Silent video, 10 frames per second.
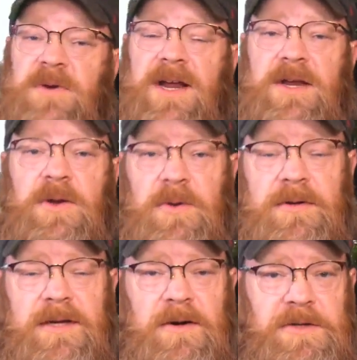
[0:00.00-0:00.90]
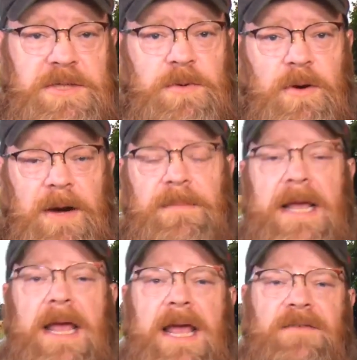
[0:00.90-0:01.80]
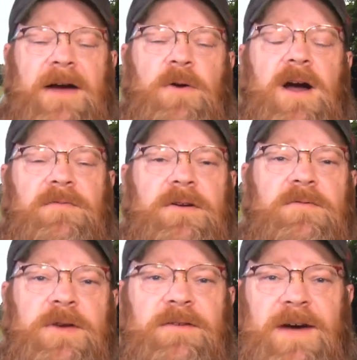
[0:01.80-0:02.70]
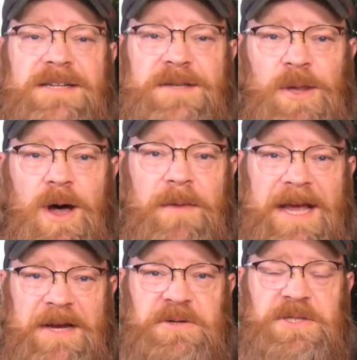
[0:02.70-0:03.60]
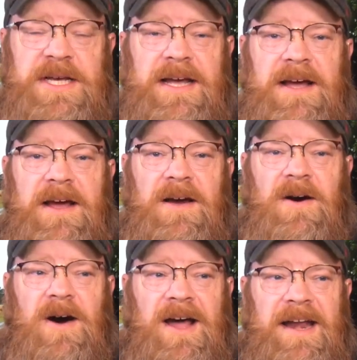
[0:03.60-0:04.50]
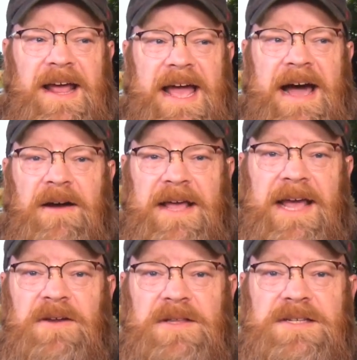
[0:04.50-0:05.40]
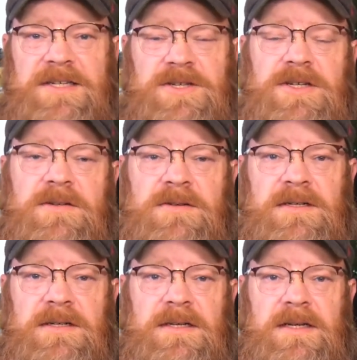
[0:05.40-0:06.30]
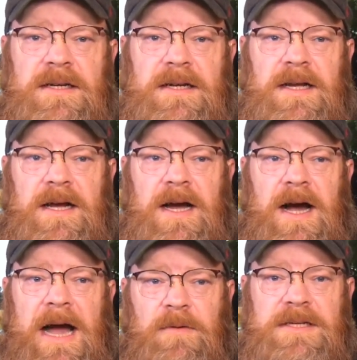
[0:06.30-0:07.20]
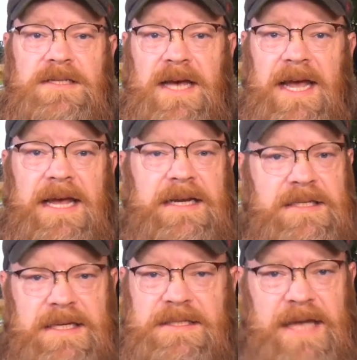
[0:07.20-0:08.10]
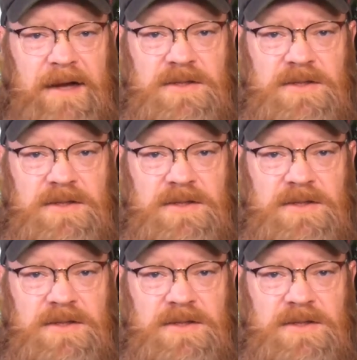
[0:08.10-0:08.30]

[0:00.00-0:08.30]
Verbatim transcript: guess is what I do here on this program, if I were offering free advice to lawmakers on how to handle this issue, I would say, and it, it